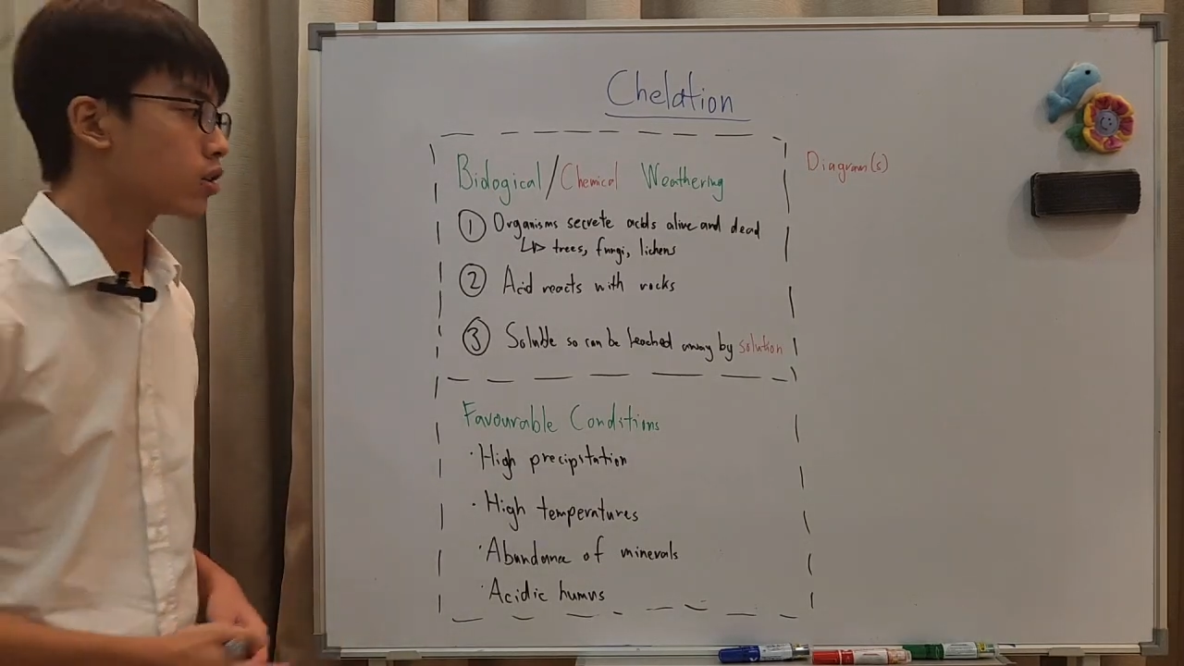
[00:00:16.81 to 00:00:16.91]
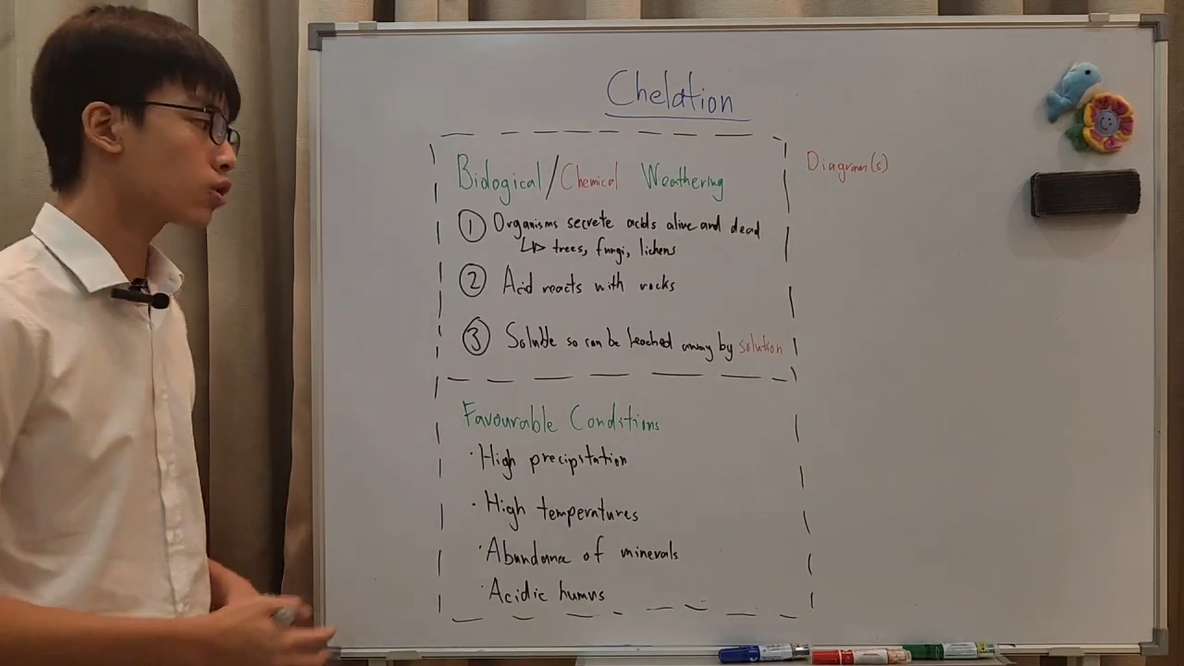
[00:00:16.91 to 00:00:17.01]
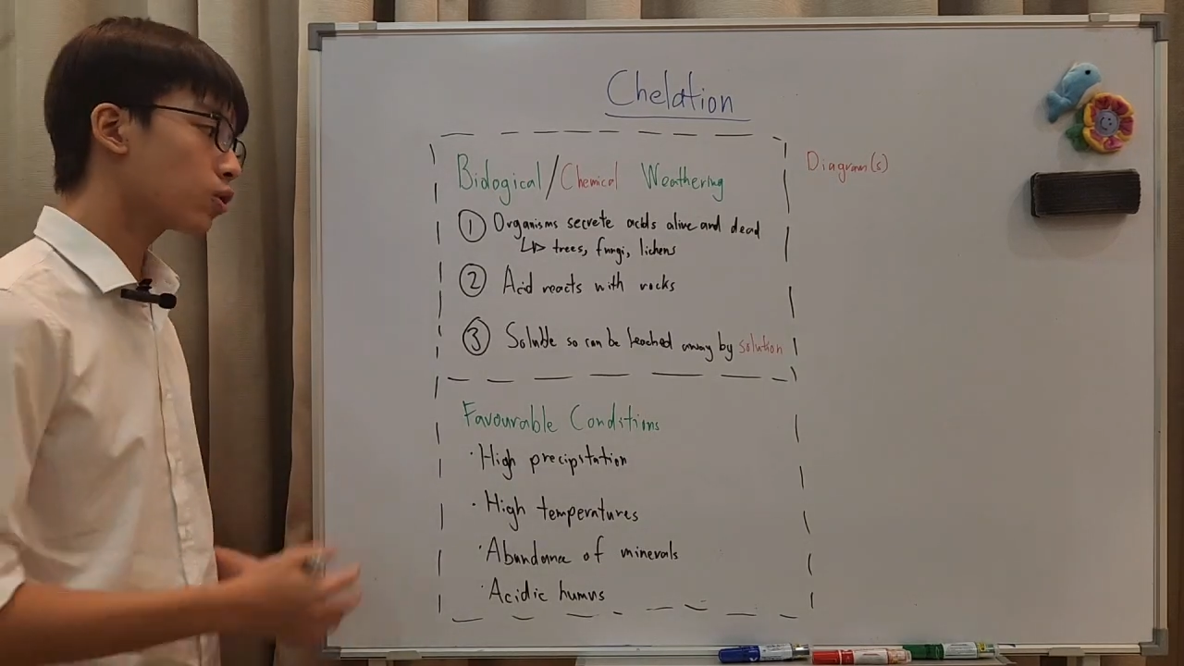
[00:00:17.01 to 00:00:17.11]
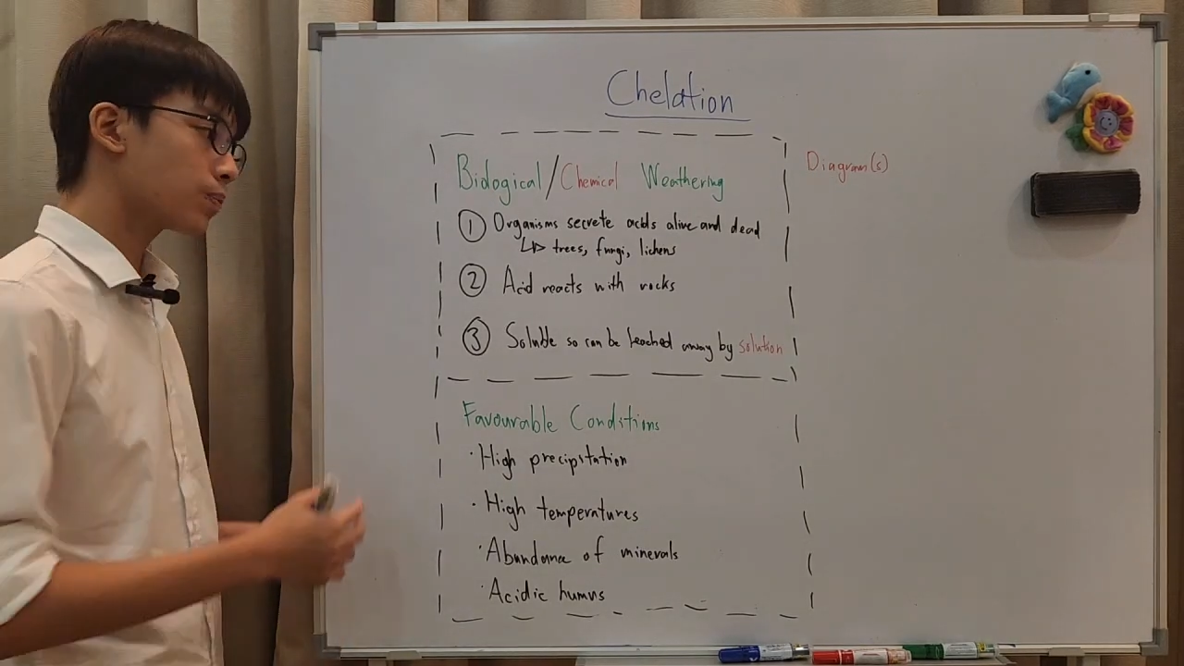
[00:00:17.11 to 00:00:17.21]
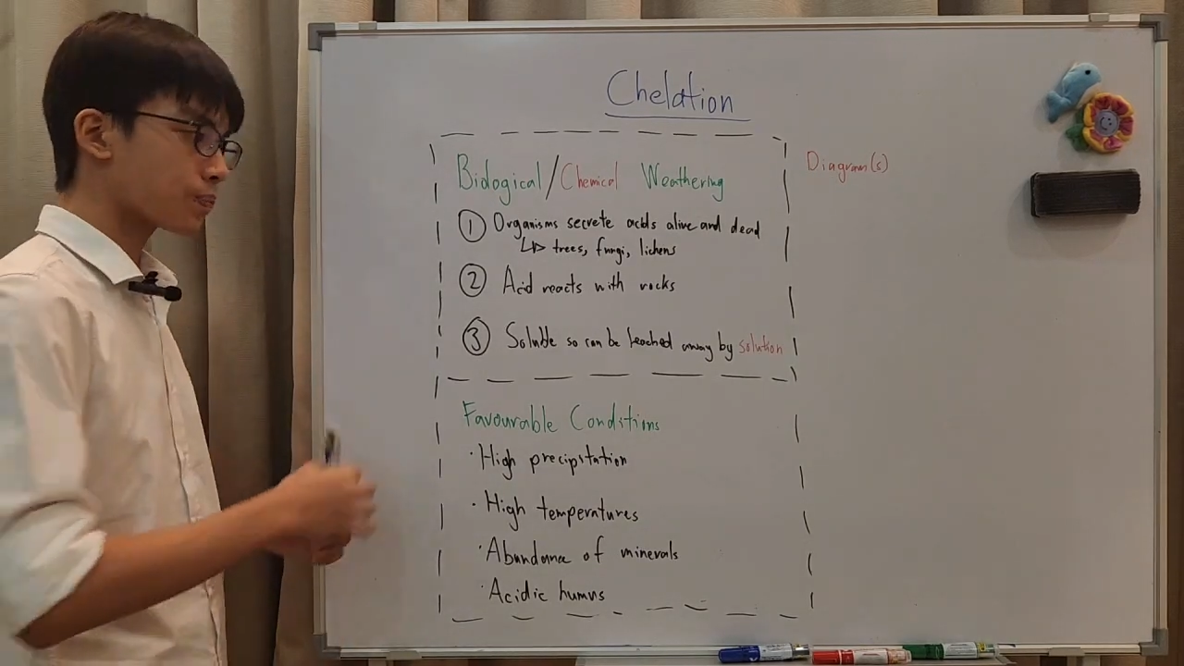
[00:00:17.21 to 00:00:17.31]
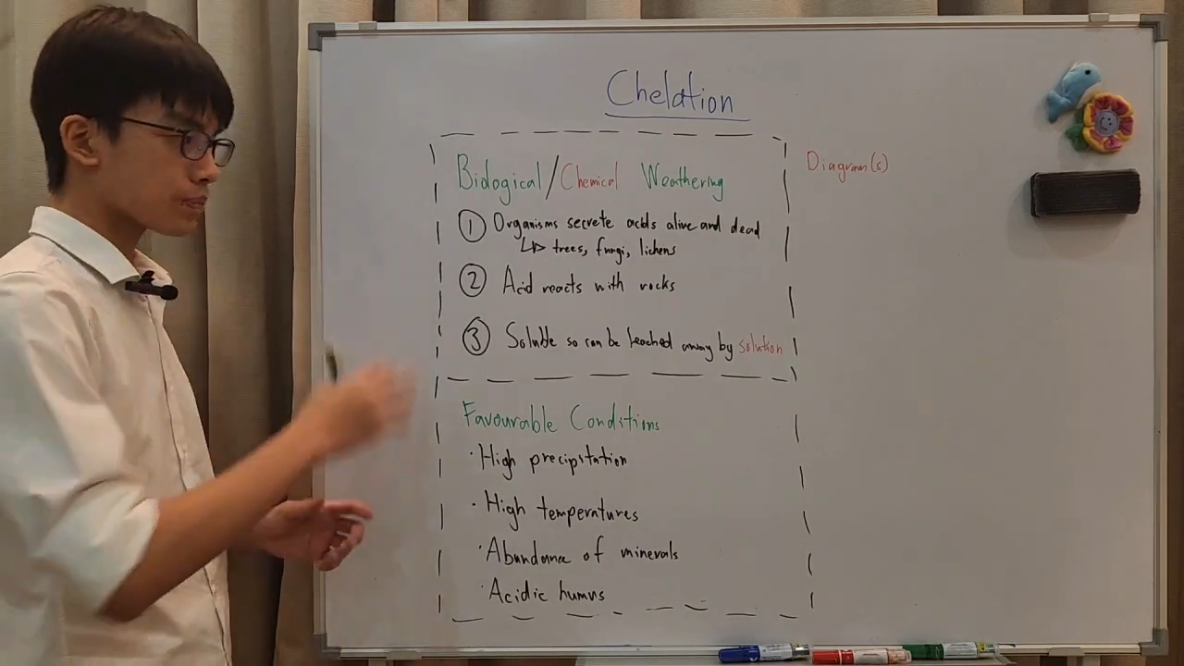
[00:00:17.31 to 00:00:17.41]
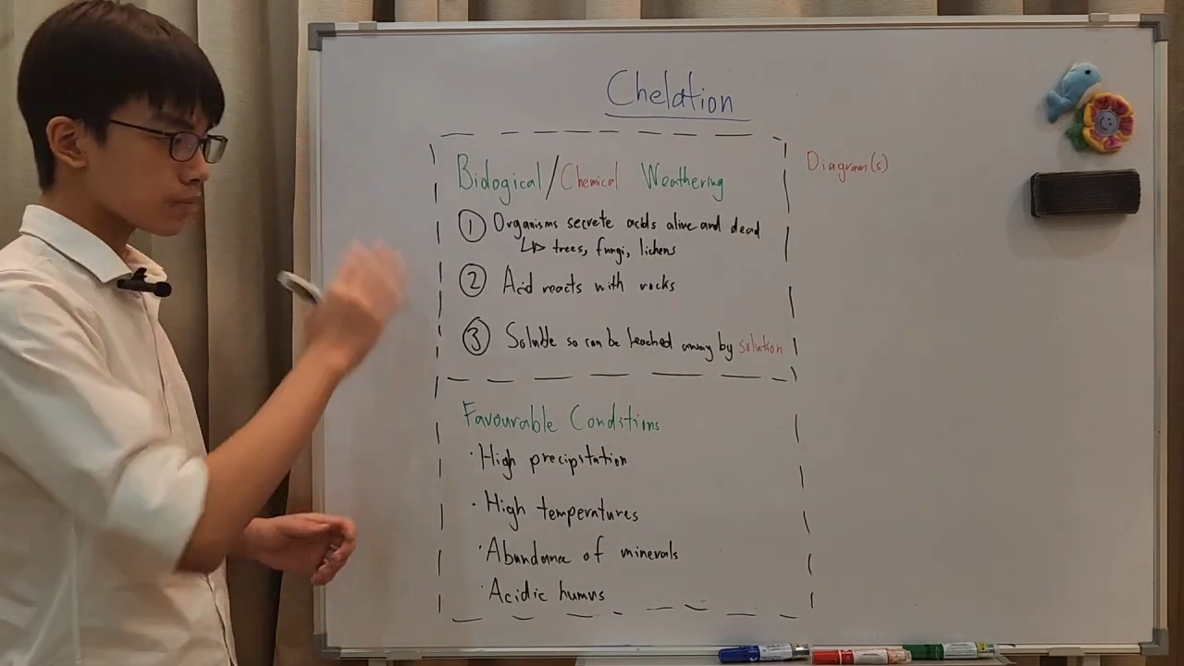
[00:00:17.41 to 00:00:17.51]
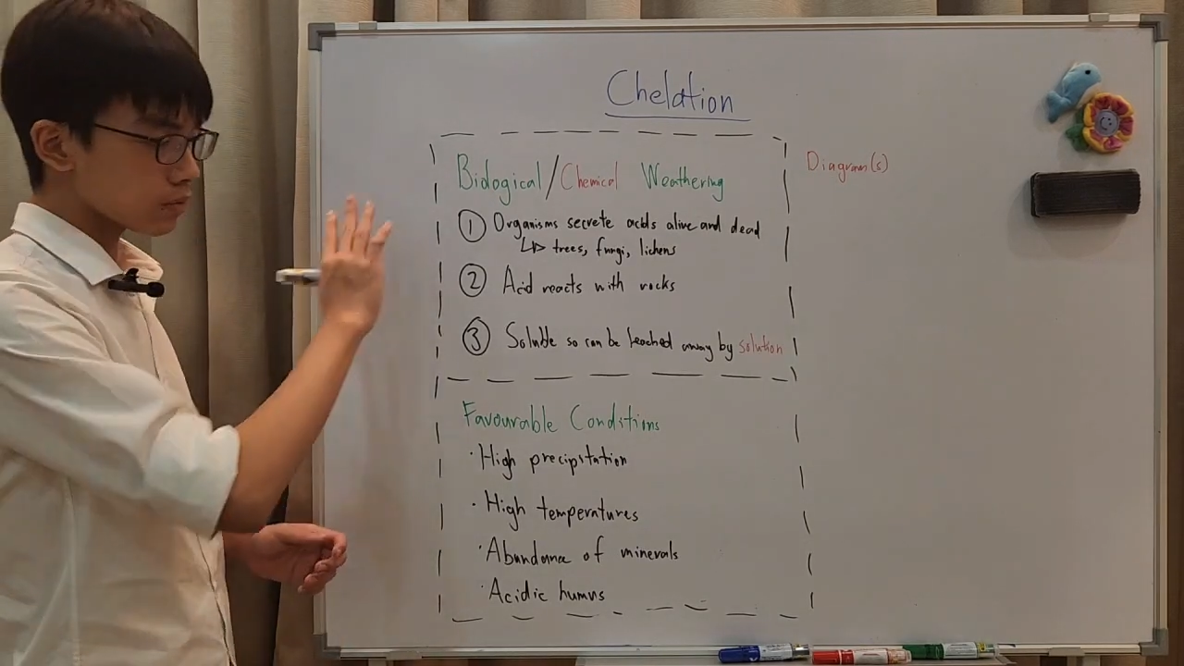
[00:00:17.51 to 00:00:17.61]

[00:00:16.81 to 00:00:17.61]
So